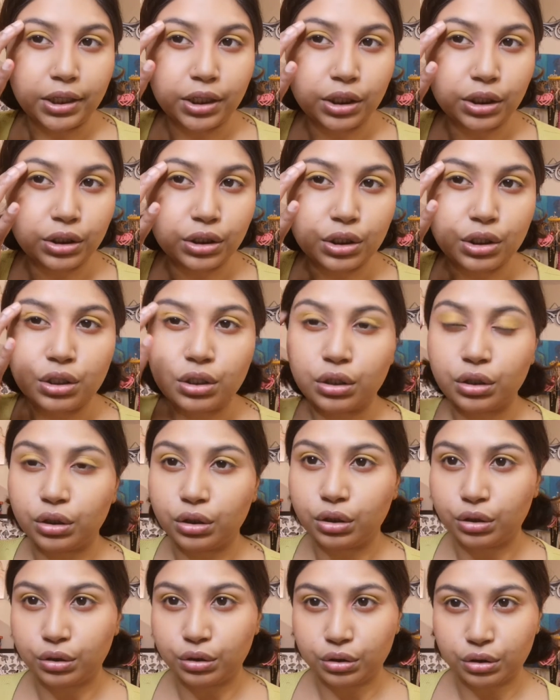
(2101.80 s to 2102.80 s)
could
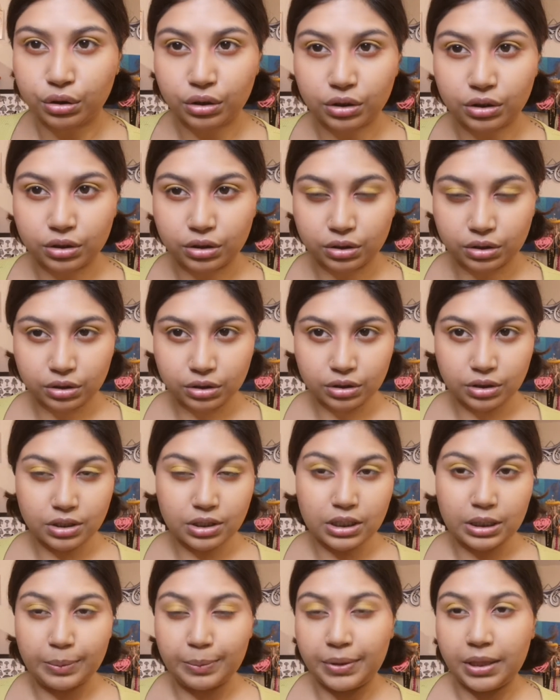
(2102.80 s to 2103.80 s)
do
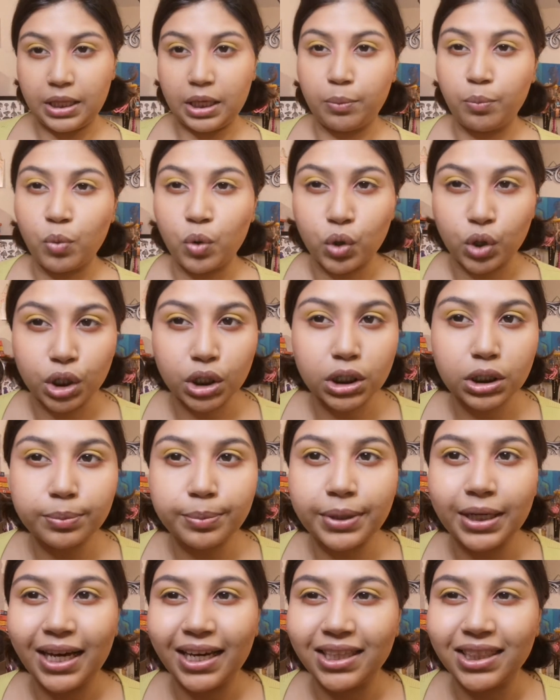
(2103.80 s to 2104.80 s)
something more,
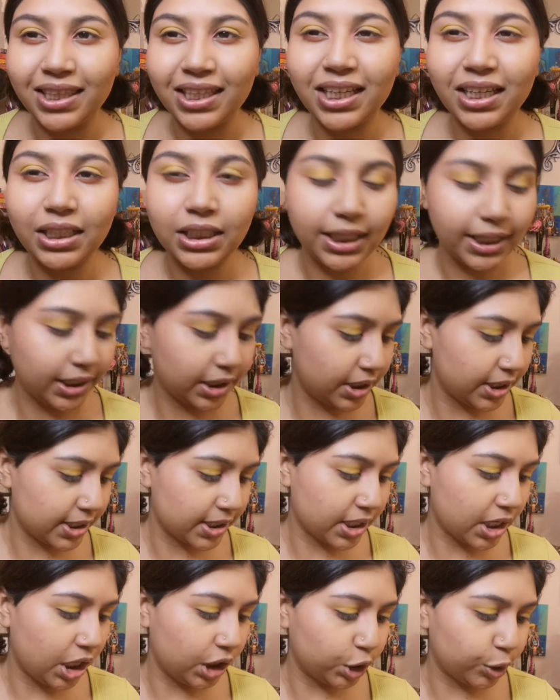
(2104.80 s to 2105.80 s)
but I think I like this
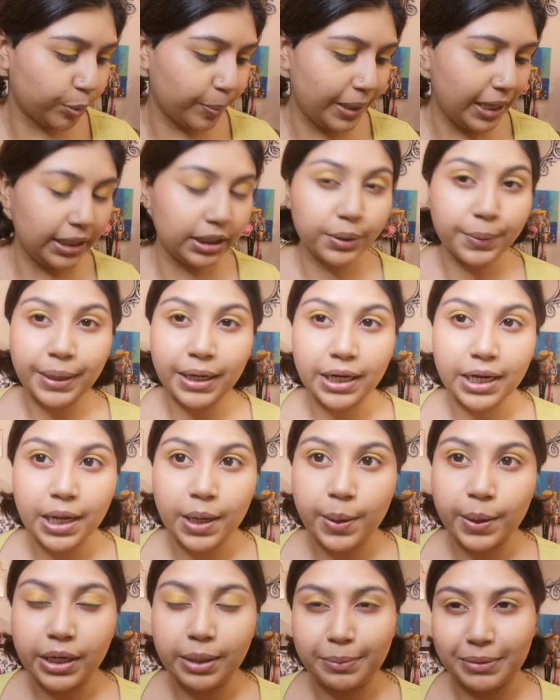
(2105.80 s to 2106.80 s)
color palette right
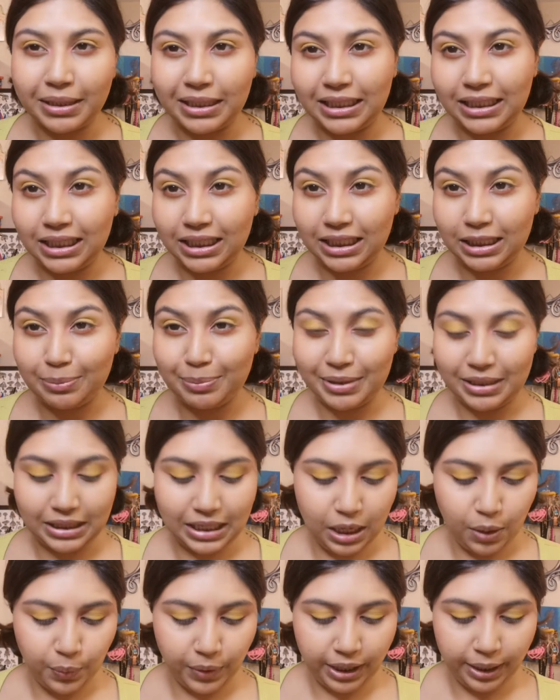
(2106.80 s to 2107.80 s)
now, and I'm gonna keep it
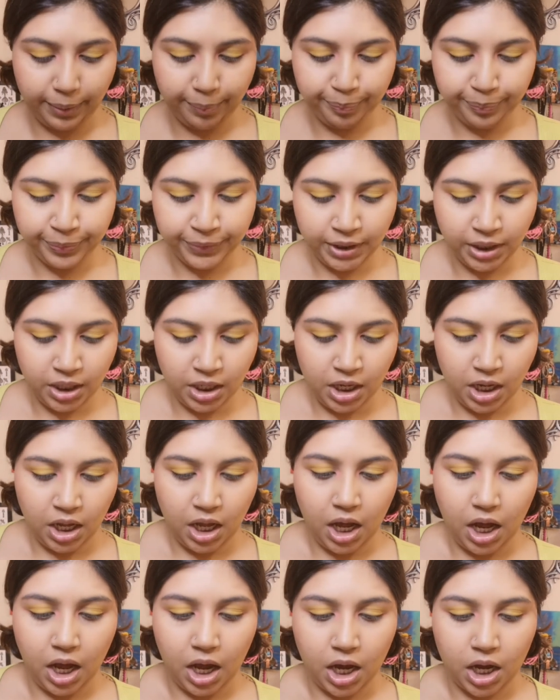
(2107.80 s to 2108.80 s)
that way.
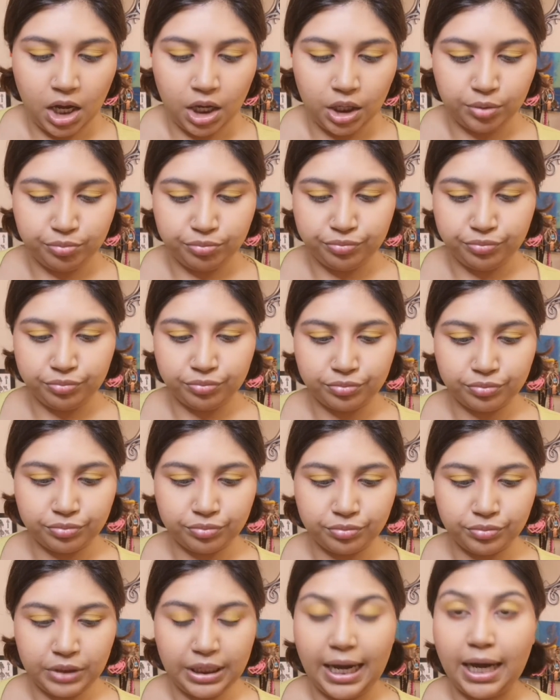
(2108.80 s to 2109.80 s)

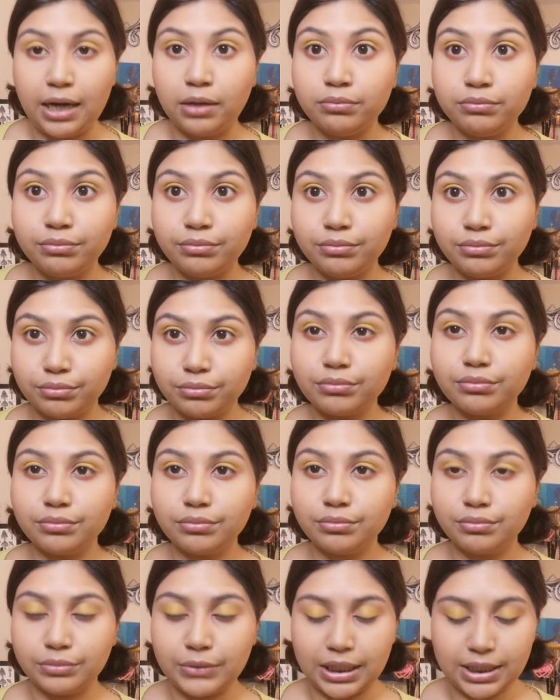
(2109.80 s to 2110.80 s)
Yeah,
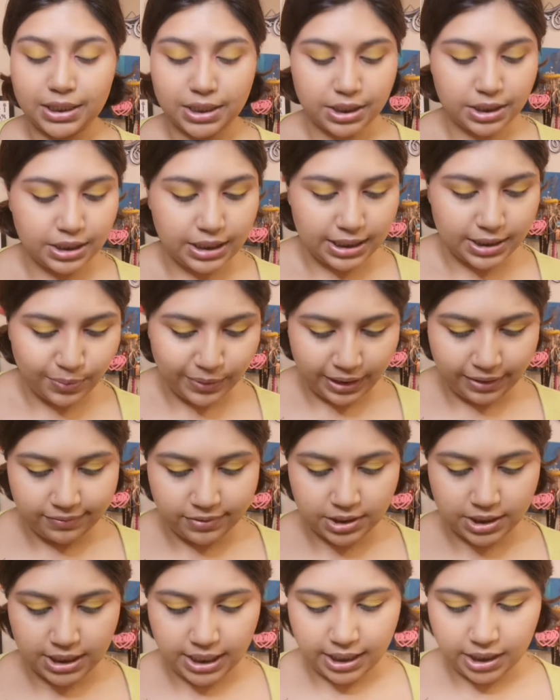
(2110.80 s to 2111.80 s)
that's what I've
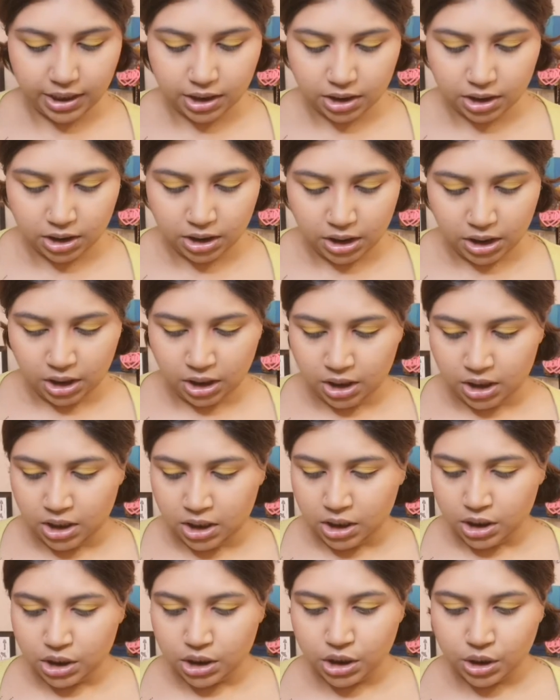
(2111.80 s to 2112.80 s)
decided.
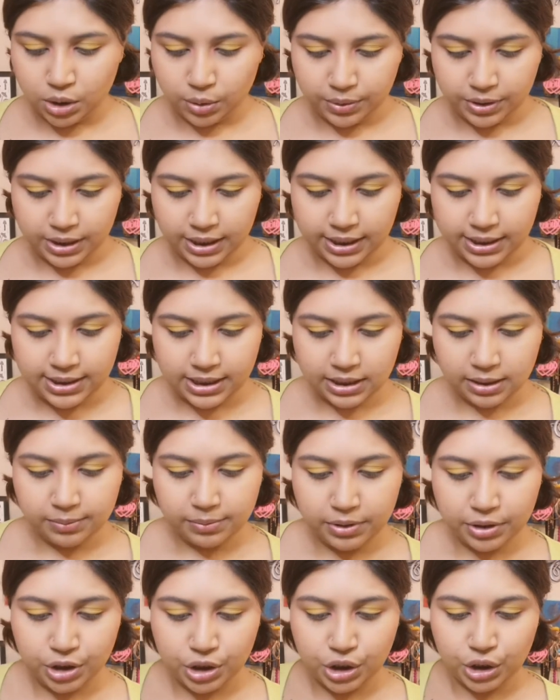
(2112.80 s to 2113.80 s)
So the next thing I'm
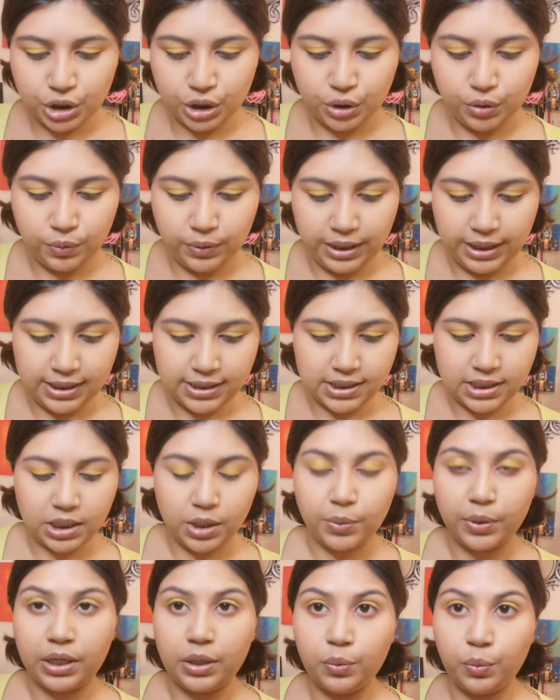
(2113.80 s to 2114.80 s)
gonna do is
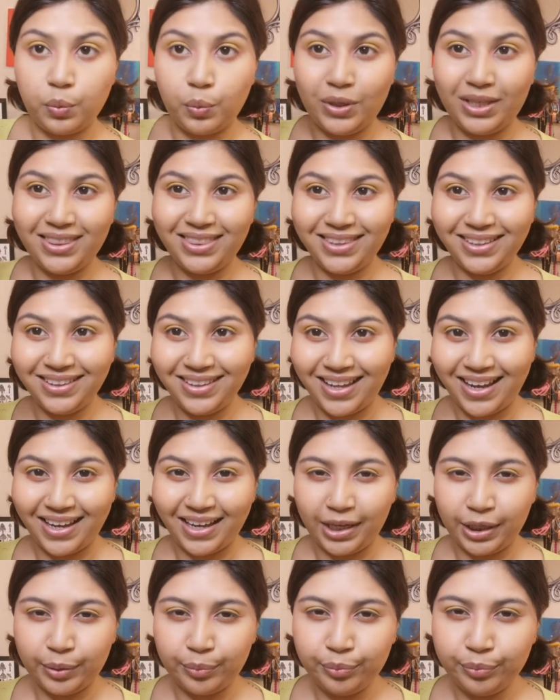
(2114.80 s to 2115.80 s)
go in with the
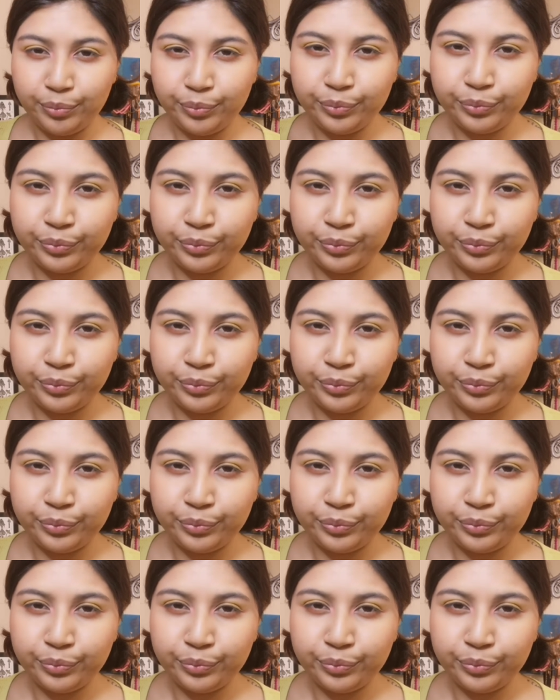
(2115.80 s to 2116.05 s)
lime.